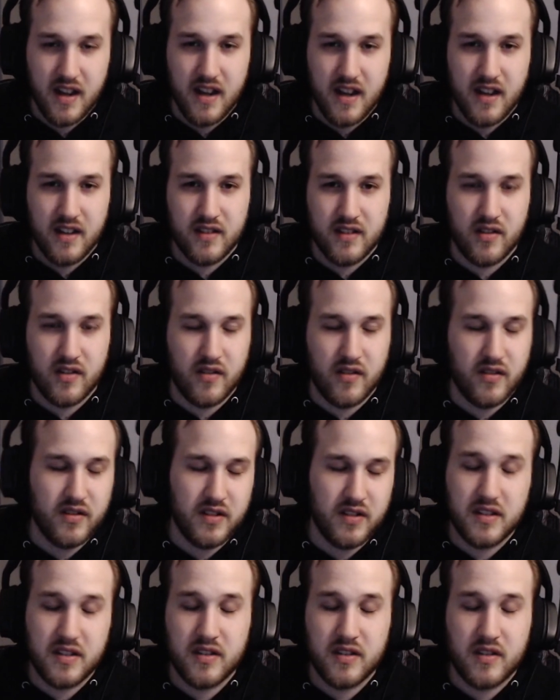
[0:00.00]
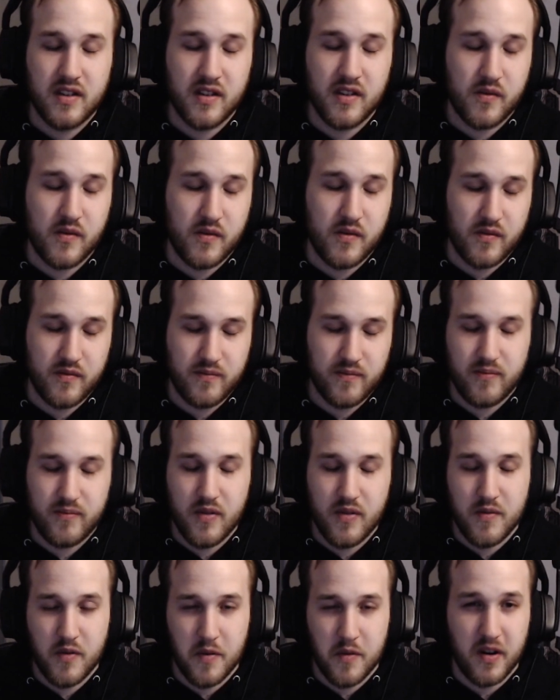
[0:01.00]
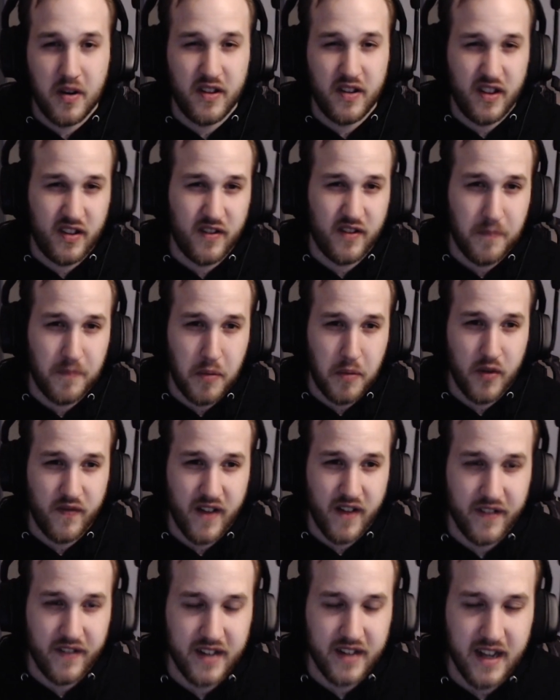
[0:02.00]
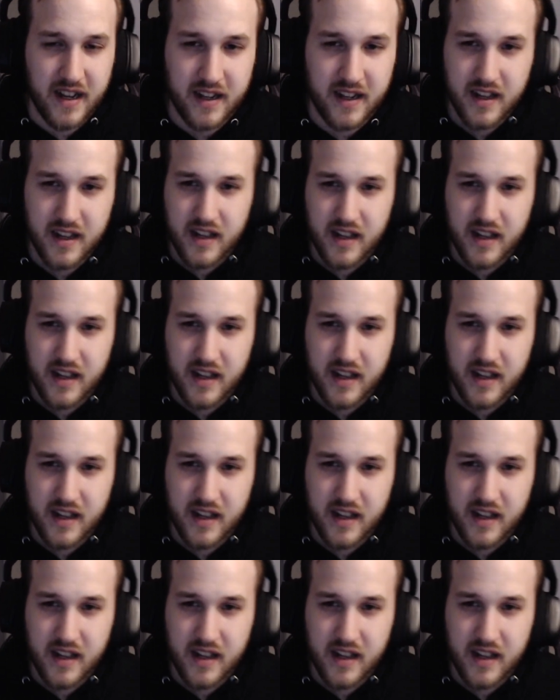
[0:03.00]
So they're just the important part that they're both 5 attack.